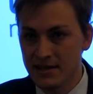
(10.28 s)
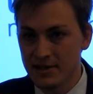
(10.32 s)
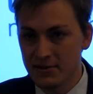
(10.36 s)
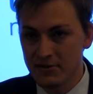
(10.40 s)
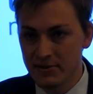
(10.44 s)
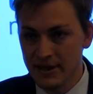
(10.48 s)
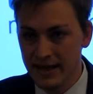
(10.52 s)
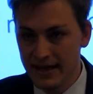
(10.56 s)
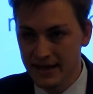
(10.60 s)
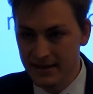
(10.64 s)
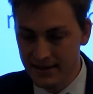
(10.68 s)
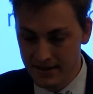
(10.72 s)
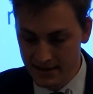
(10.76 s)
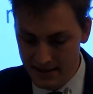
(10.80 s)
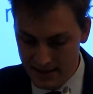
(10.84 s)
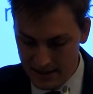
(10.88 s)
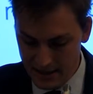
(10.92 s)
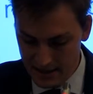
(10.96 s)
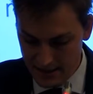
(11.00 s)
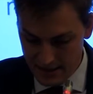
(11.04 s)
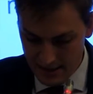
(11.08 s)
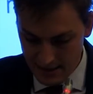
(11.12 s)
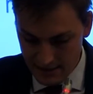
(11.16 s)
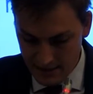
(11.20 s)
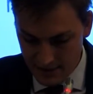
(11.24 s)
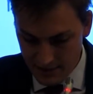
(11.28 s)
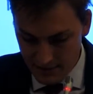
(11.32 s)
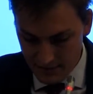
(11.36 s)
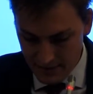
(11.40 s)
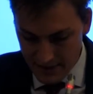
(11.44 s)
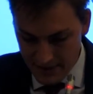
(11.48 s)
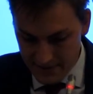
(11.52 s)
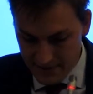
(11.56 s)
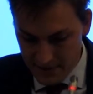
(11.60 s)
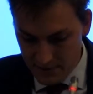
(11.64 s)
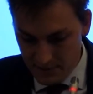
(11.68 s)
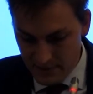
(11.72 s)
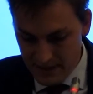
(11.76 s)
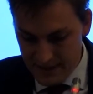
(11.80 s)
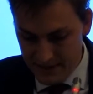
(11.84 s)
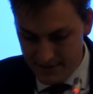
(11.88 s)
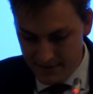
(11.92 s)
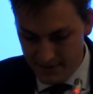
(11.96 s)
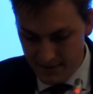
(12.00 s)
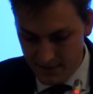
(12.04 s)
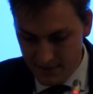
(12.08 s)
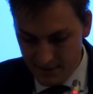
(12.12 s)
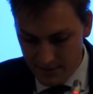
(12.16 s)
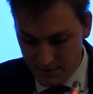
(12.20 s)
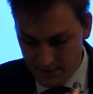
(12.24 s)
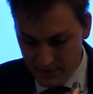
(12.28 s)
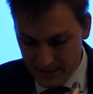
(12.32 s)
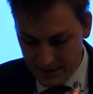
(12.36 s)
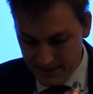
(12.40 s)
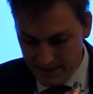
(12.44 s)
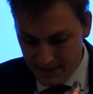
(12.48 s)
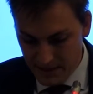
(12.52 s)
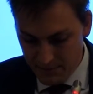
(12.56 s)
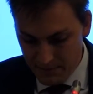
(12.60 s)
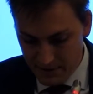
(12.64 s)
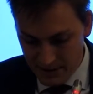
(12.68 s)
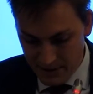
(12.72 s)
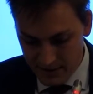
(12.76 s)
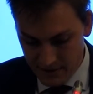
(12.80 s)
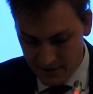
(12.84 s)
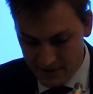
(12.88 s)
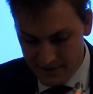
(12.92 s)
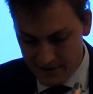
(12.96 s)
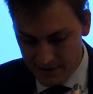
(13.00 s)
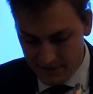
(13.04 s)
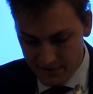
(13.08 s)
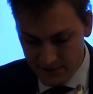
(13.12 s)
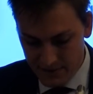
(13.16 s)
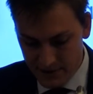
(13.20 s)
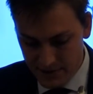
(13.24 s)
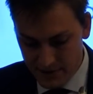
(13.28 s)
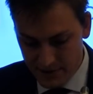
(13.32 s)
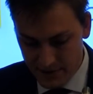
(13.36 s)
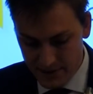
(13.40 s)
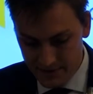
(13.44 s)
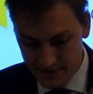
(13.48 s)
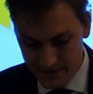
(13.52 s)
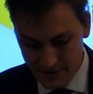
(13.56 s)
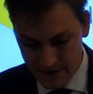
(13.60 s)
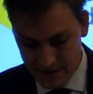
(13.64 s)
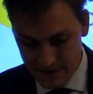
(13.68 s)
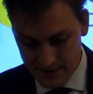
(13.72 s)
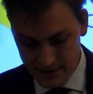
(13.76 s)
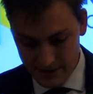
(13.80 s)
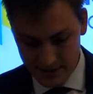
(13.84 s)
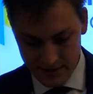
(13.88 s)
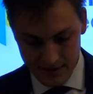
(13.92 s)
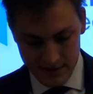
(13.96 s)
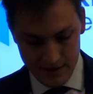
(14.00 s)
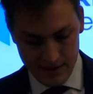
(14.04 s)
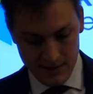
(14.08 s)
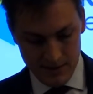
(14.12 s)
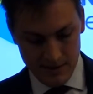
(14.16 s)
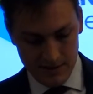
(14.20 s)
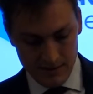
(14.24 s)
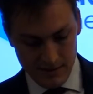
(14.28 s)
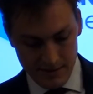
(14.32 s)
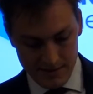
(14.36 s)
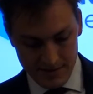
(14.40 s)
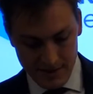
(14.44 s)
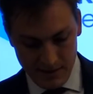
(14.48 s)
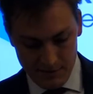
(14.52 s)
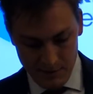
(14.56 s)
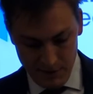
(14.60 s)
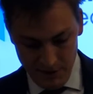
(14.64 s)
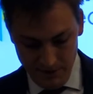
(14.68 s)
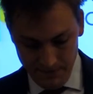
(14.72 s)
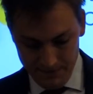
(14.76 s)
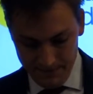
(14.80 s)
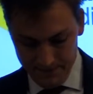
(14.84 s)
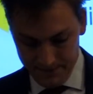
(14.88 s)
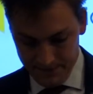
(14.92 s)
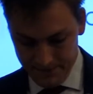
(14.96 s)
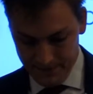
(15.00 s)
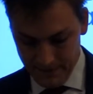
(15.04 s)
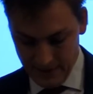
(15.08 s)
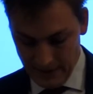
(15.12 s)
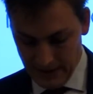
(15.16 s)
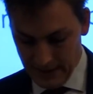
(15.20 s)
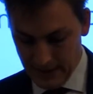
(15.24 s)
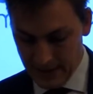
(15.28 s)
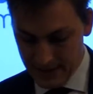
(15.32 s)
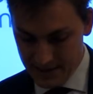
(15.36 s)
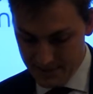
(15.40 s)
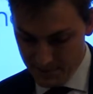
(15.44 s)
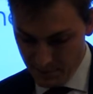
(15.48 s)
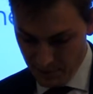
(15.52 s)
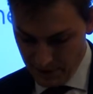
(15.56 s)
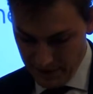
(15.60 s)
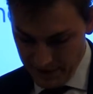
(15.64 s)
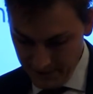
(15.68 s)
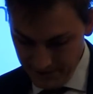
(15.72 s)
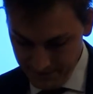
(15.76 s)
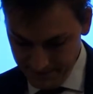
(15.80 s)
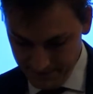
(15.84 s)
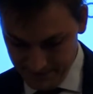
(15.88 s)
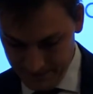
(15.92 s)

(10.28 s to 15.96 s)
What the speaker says: Ukraine. One of the big debates over the summer and spring.